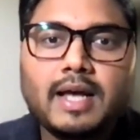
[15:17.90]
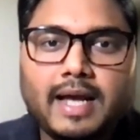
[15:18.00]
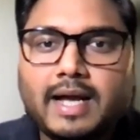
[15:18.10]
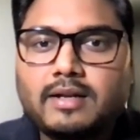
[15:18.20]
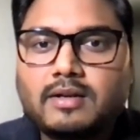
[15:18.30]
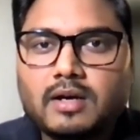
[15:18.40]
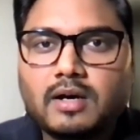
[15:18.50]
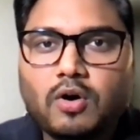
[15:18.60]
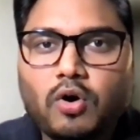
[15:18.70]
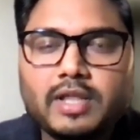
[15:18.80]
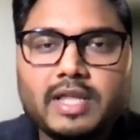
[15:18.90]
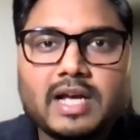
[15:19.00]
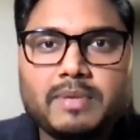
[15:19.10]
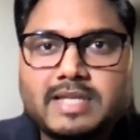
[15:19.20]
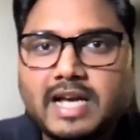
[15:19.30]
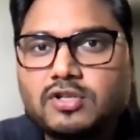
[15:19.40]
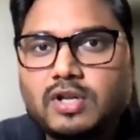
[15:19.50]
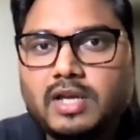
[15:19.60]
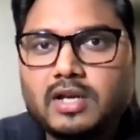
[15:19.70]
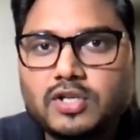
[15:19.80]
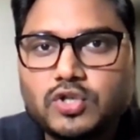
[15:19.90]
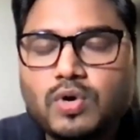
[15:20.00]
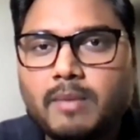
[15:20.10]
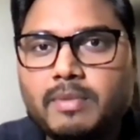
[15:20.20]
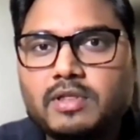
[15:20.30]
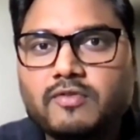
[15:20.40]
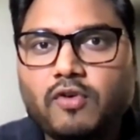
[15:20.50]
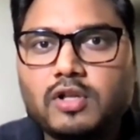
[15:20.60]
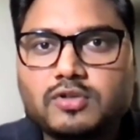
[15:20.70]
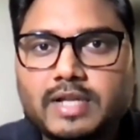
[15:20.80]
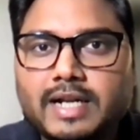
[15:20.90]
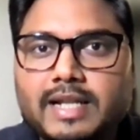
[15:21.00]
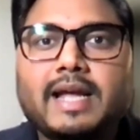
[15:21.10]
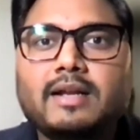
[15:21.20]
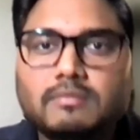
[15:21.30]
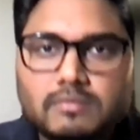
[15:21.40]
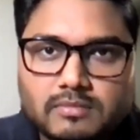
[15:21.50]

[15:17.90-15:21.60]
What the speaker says: and all the companies actually do come in the fall so that they can